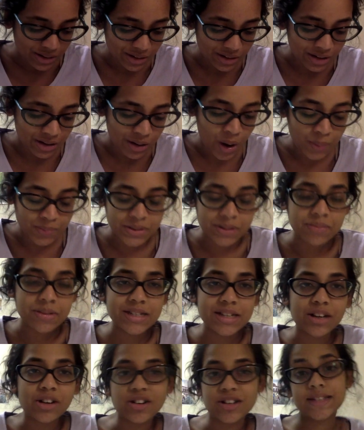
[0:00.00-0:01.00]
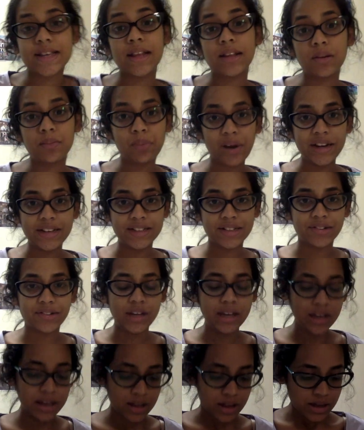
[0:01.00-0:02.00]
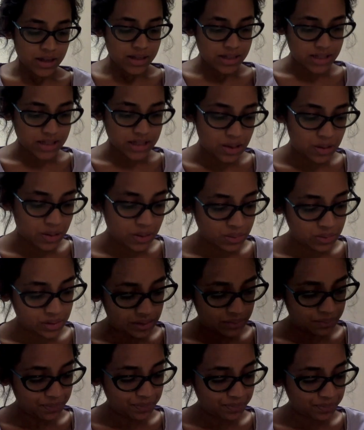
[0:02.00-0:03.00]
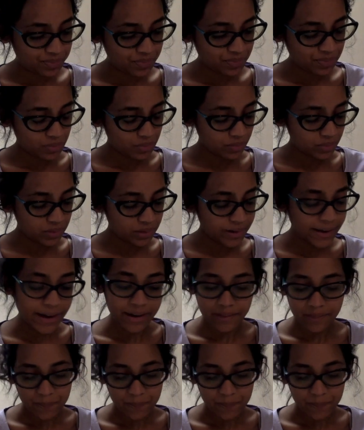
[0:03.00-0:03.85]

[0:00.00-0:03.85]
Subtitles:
optimistic or celebratory. So, yeah.